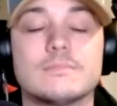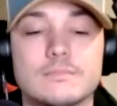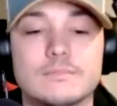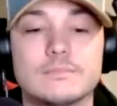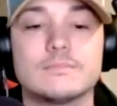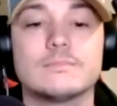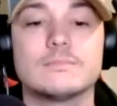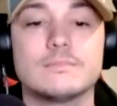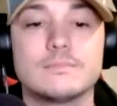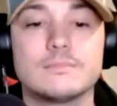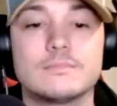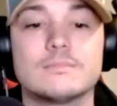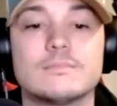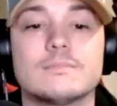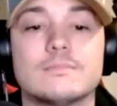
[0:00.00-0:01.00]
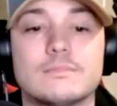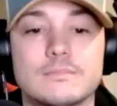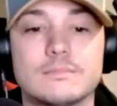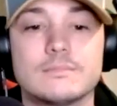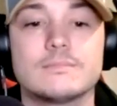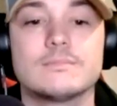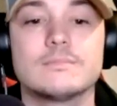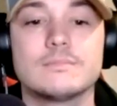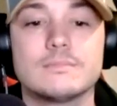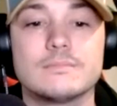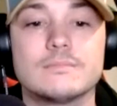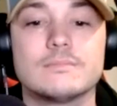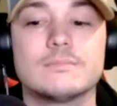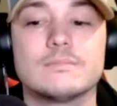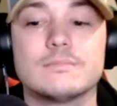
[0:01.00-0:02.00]

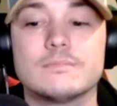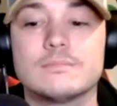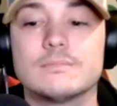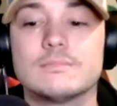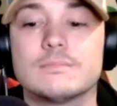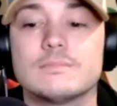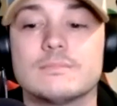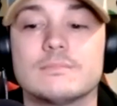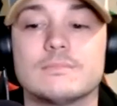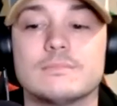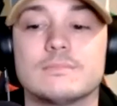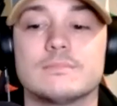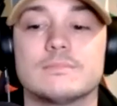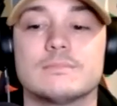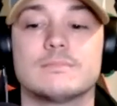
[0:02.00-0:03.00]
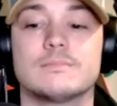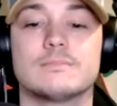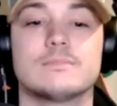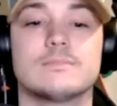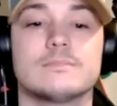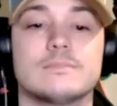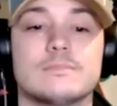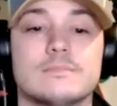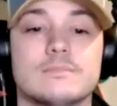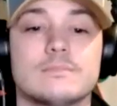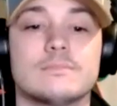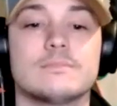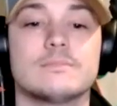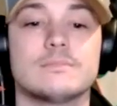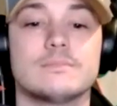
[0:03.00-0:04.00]

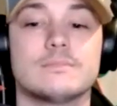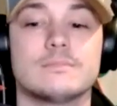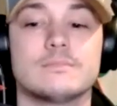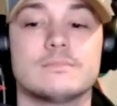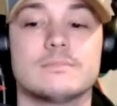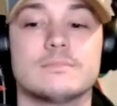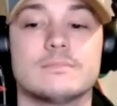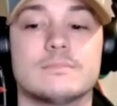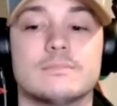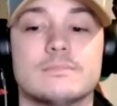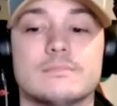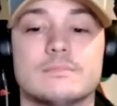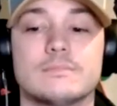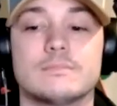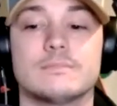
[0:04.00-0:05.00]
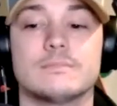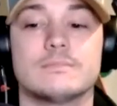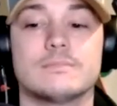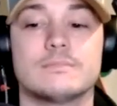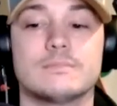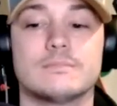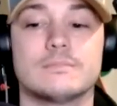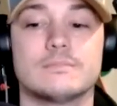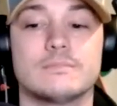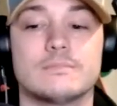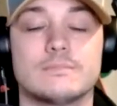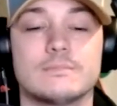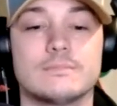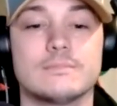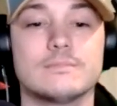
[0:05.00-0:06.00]

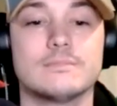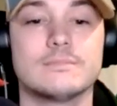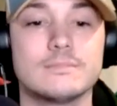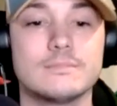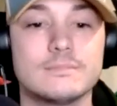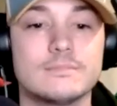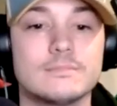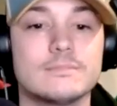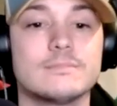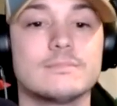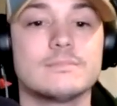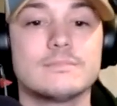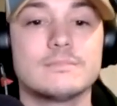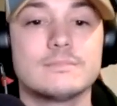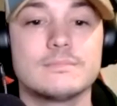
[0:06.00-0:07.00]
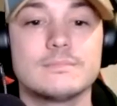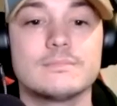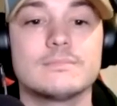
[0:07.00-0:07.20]
(silent)